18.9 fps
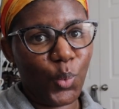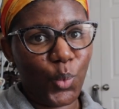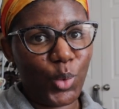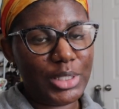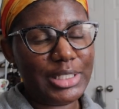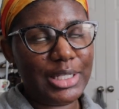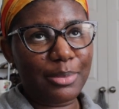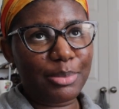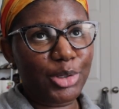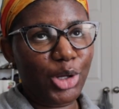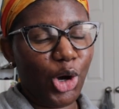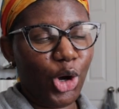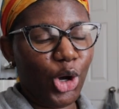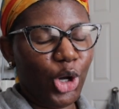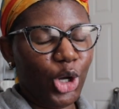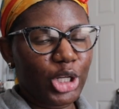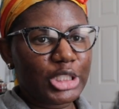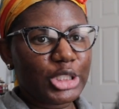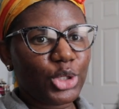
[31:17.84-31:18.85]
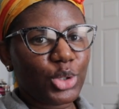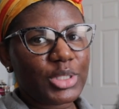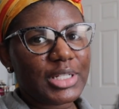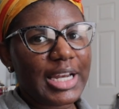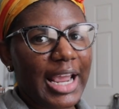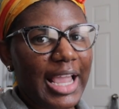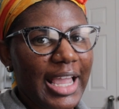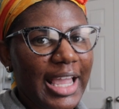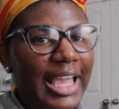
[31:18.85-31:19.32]
What's up, y'all? So
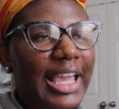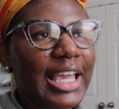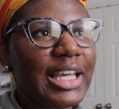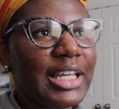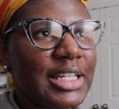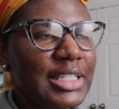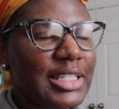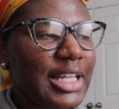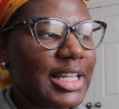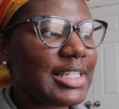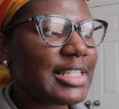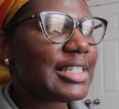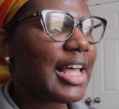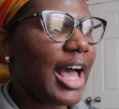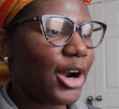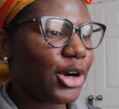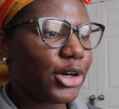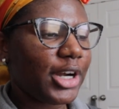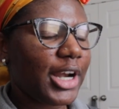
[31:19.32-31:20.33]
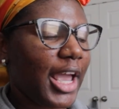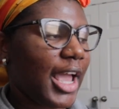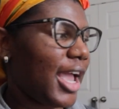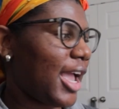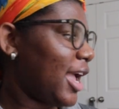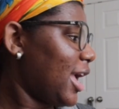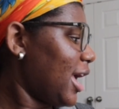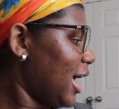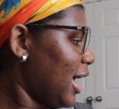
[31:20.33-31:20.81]
today is
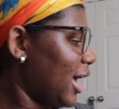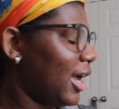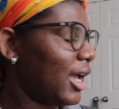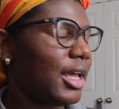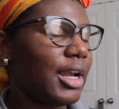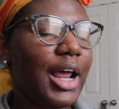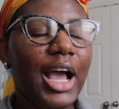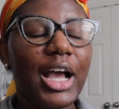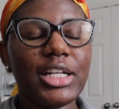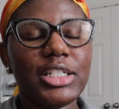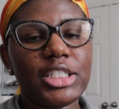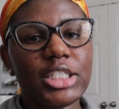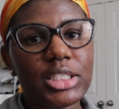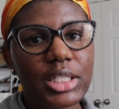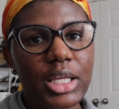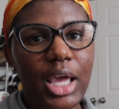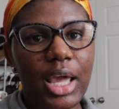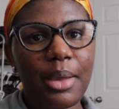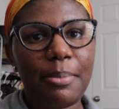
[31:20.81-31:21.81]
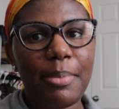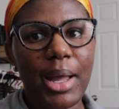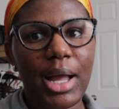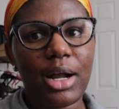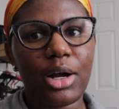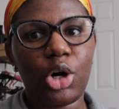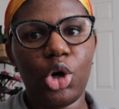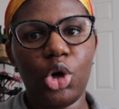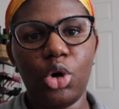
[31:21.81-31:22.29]
Saturday and I just came
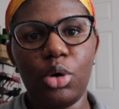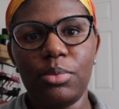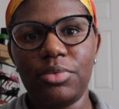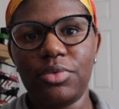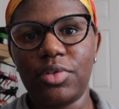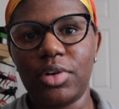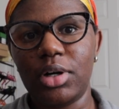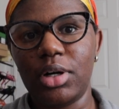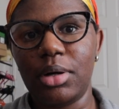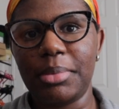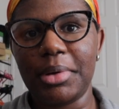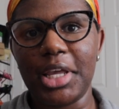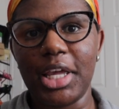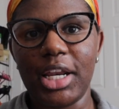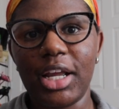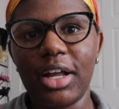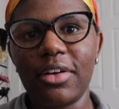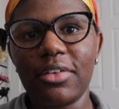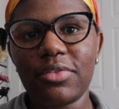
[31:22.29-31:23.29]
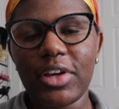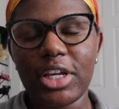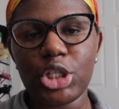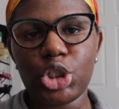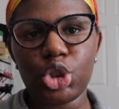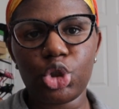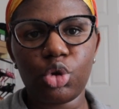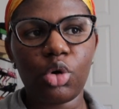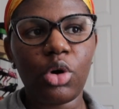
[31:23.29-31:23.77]
back home from getting a
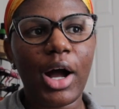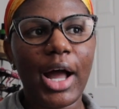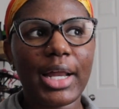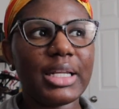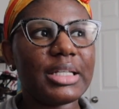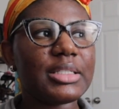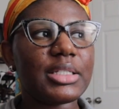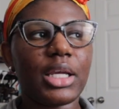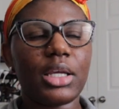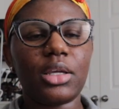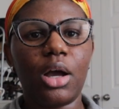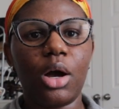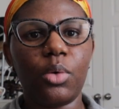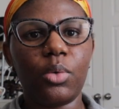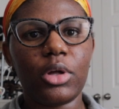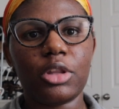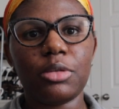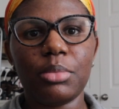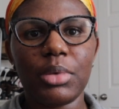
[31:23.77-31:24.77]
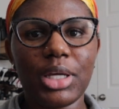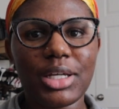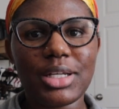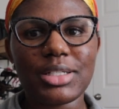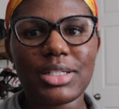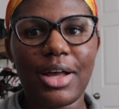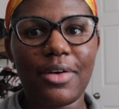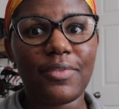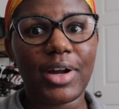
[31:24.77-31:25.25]
facial. I didn't take y'all with me
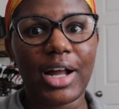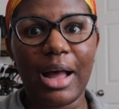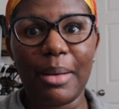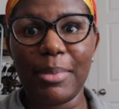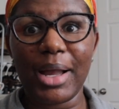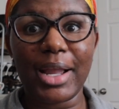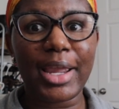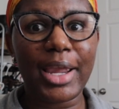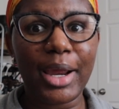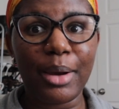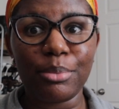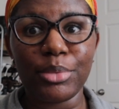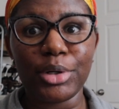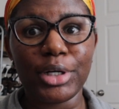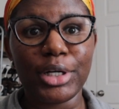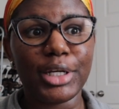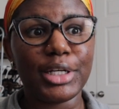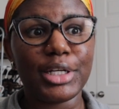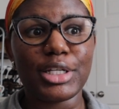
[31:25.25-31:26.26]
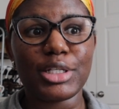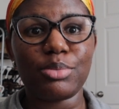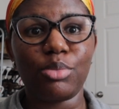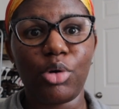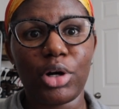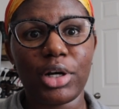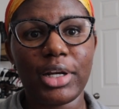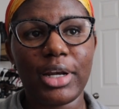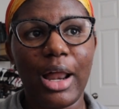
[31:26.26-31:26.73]
because I forgot my camera, and this
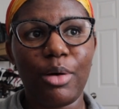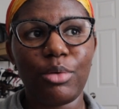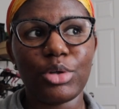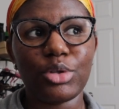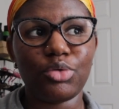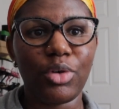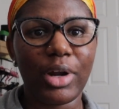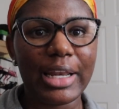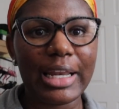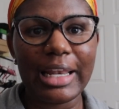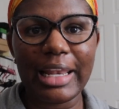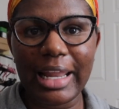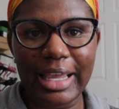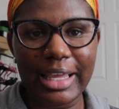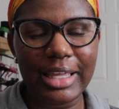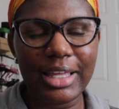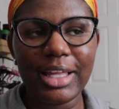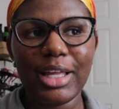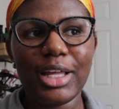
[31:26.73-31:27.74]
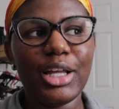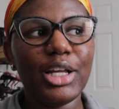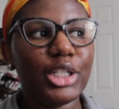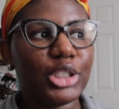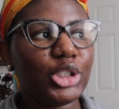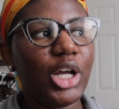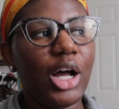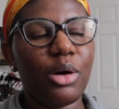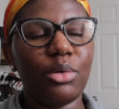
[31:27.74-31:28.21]
morning I was running late,
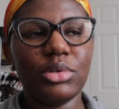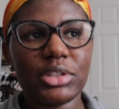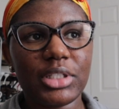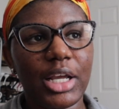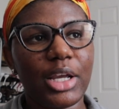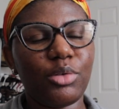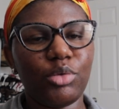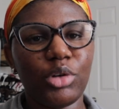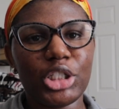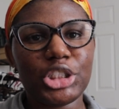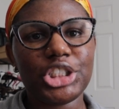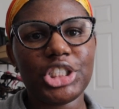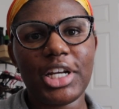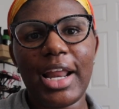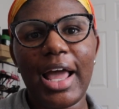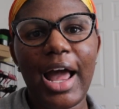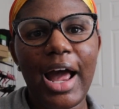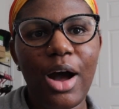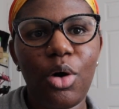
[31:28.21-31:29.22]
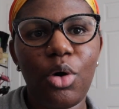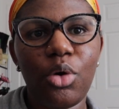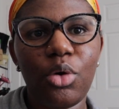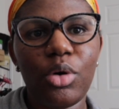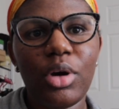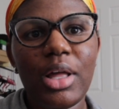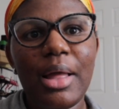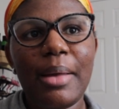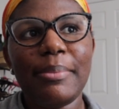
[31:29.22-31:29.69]
so I was like rushing
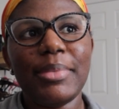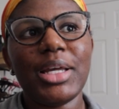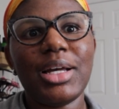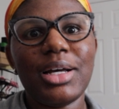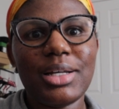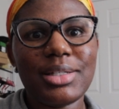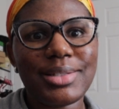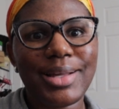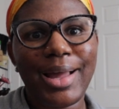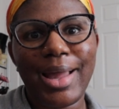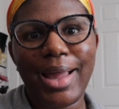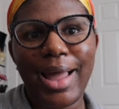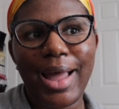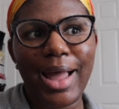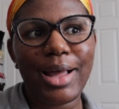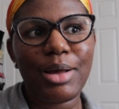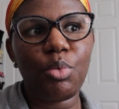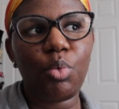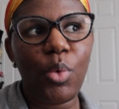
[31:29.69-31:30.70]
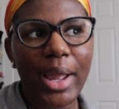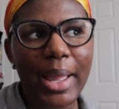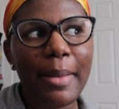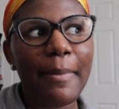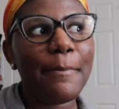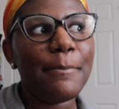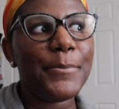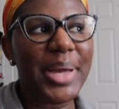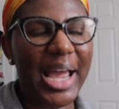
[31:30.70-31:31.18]
out because I
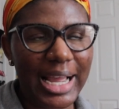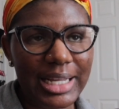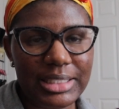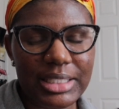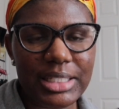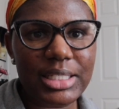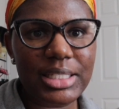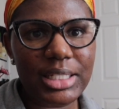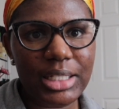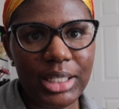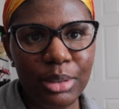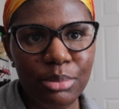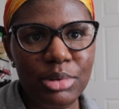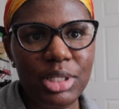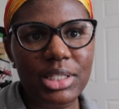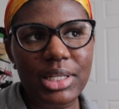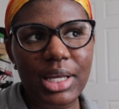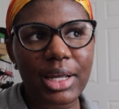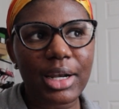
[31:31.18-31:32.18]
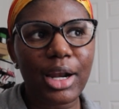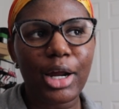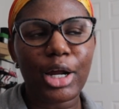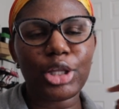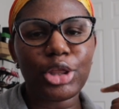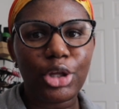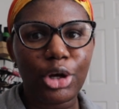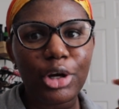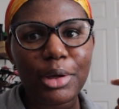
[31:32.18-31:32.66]
went back to sleep to take like
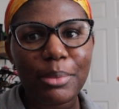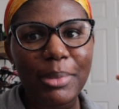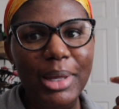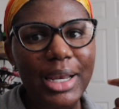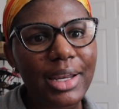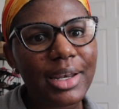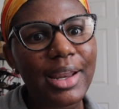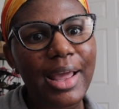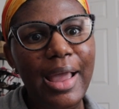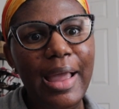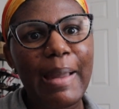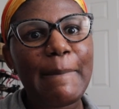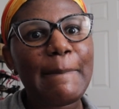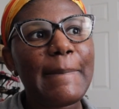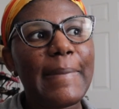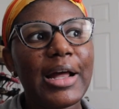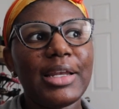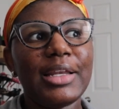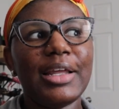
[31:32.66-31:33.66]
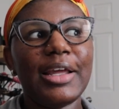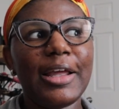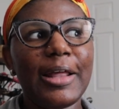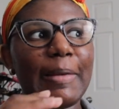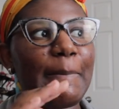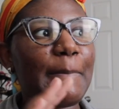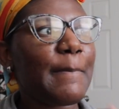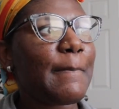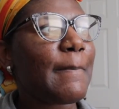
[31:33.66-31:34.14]
a 30-minute nap, but
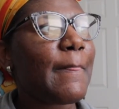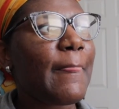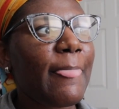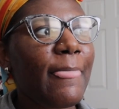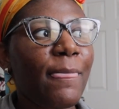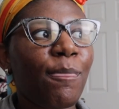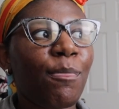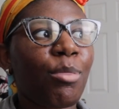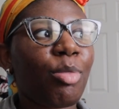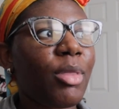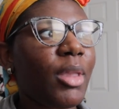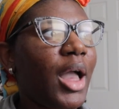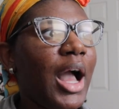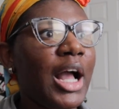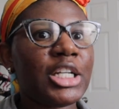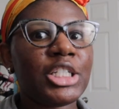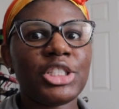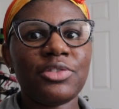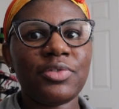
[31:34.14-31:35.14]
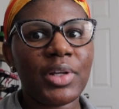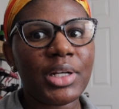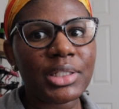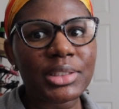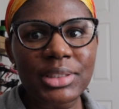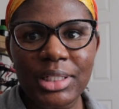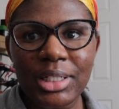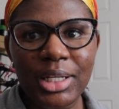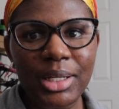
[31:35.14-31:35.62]
then I just fell
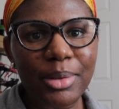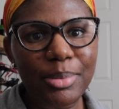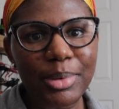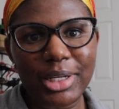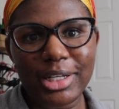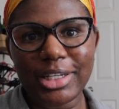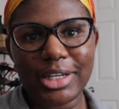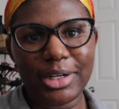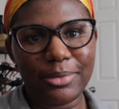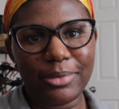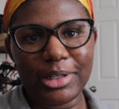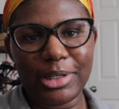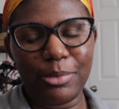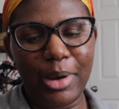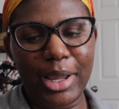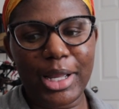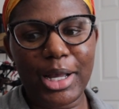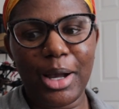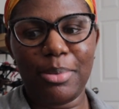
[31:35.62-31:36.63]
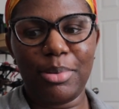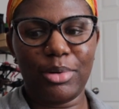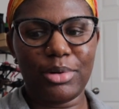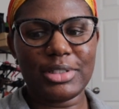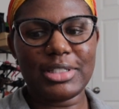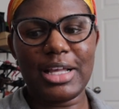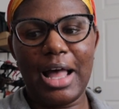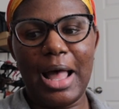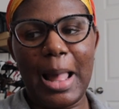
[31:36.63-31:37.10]
asleep and didn't really wake up
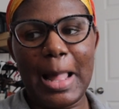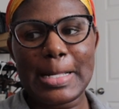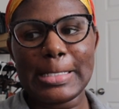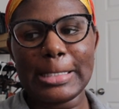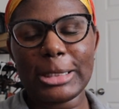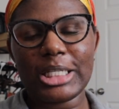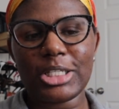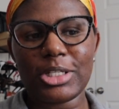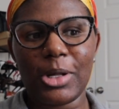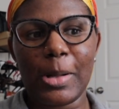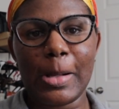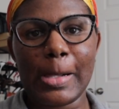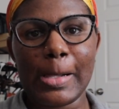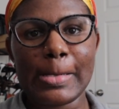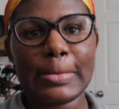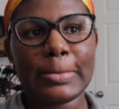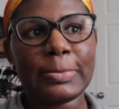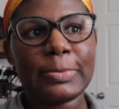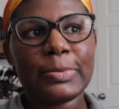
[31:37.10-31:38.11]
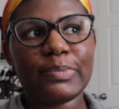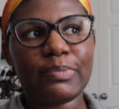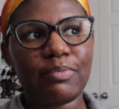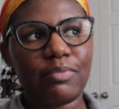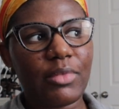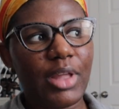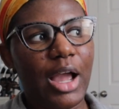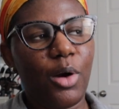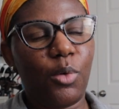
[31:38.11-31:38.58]
on time. So
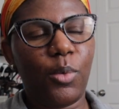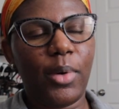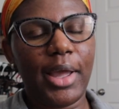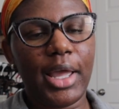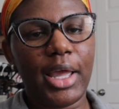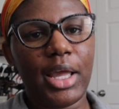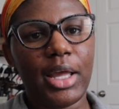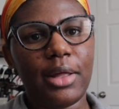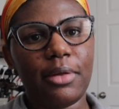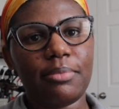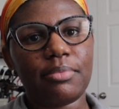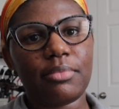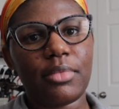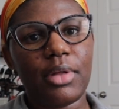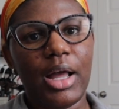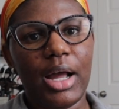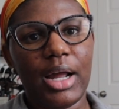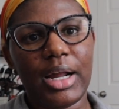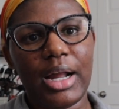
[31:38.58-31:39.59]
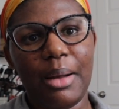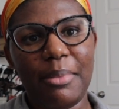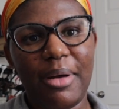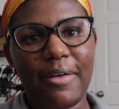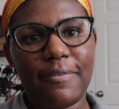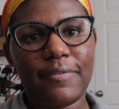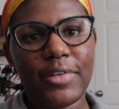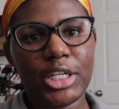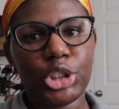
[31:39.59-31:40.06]
I got
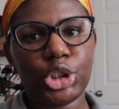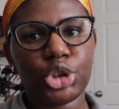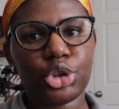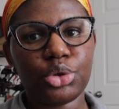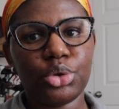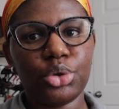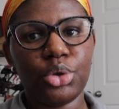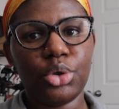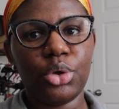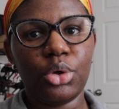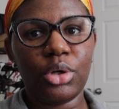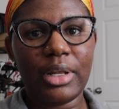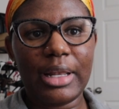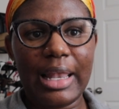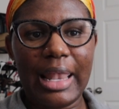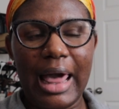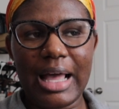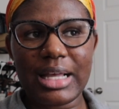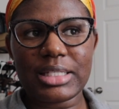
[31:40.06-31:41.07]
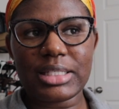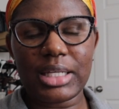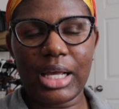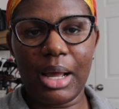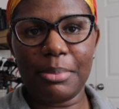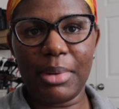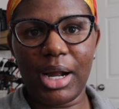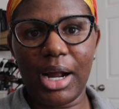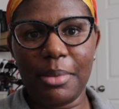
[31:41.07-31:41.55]
my facial. Last
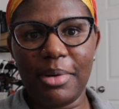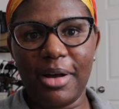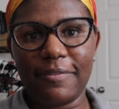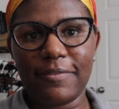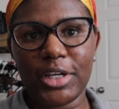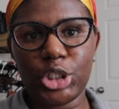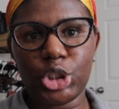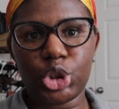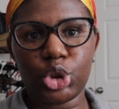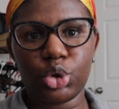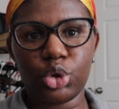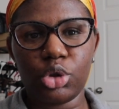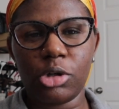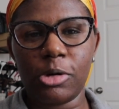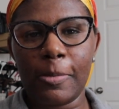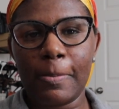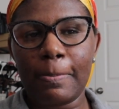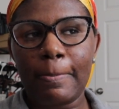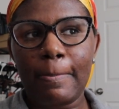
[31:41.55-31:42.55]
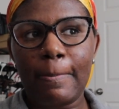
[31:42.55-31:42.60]
time I got my facial,